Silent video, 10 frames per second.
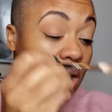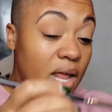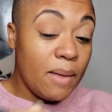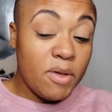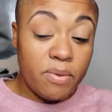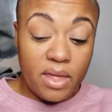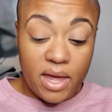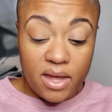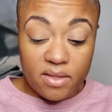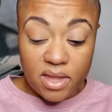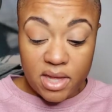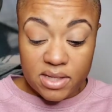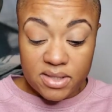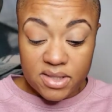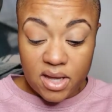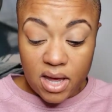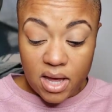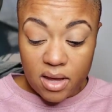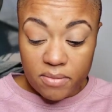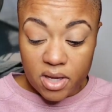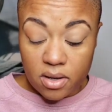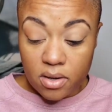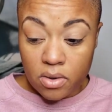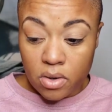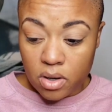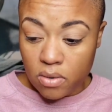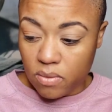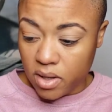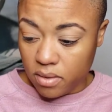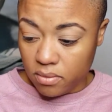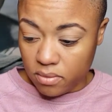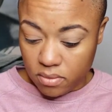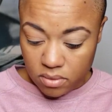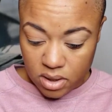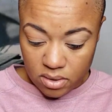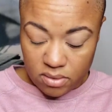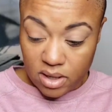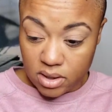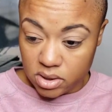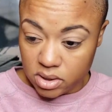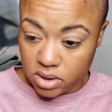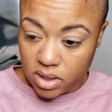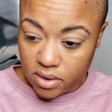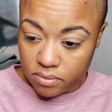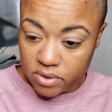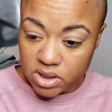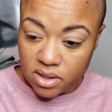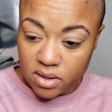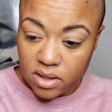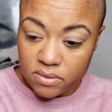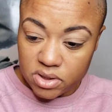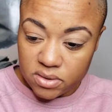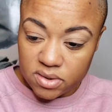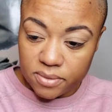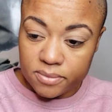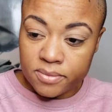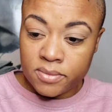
And I'm applying this, well, that's actually not the brush I thought I was using.